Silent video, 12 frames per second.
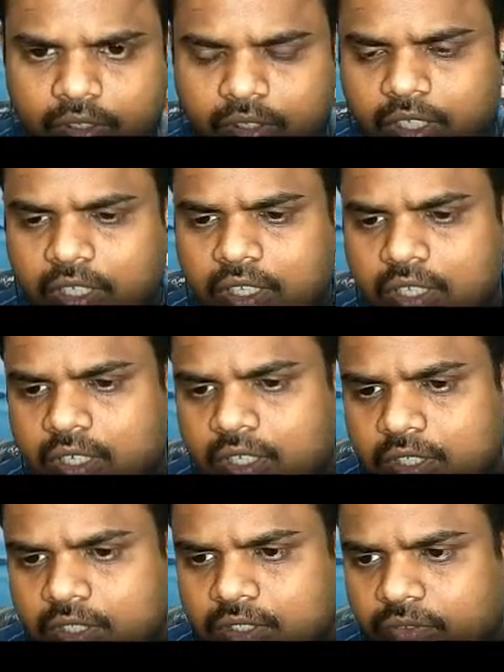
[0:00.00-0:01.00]
Okay,
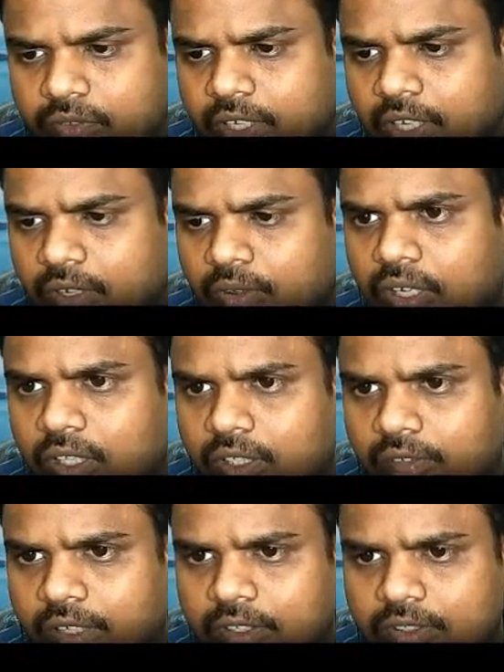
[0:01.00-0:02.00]
so we know all the
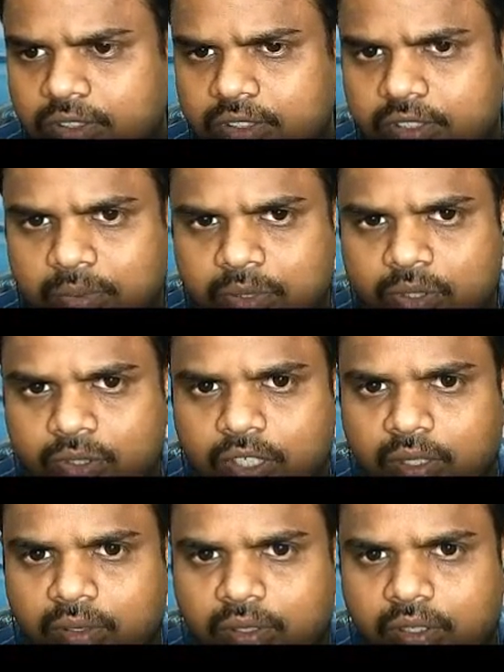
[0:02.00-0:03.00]
values. Substitute
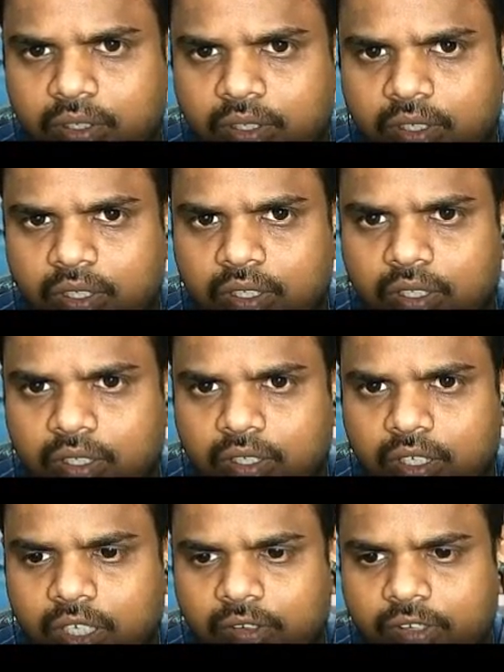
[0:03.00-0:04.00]
in
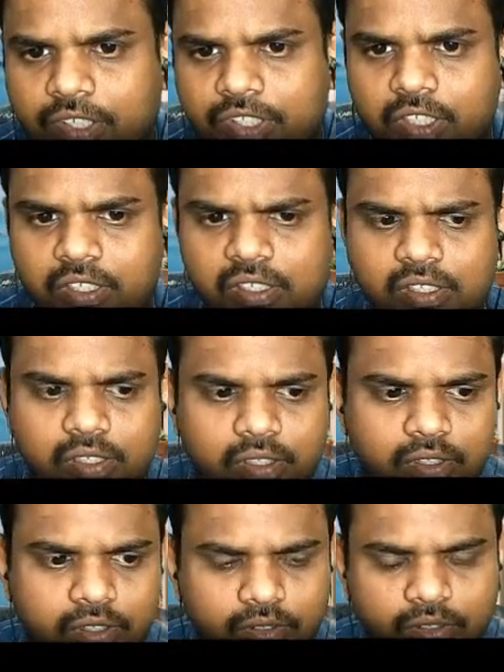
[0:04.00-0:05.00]
equation
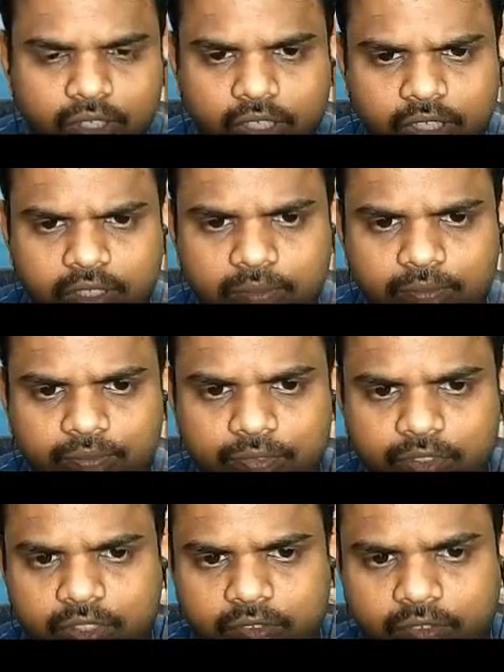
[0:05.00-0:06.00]
to get
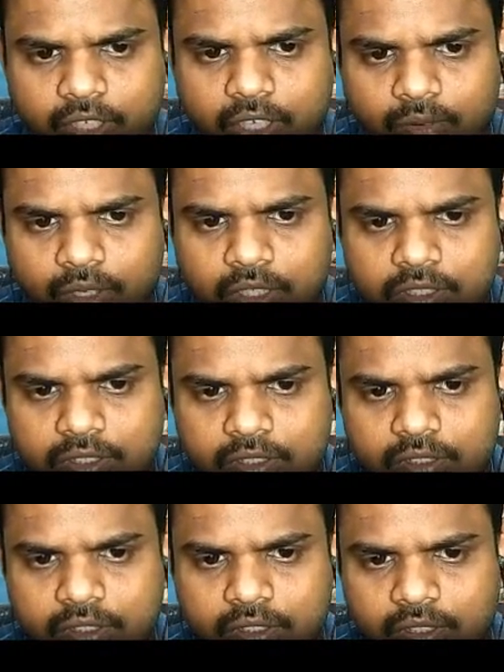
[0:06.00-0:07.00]
Vander
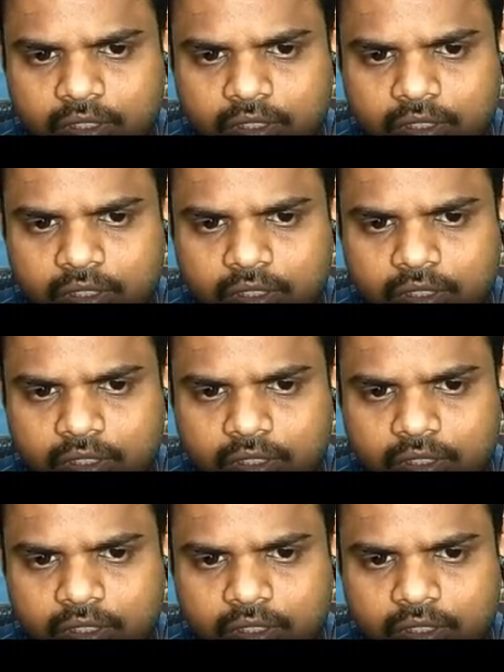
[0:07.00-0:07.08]
Waals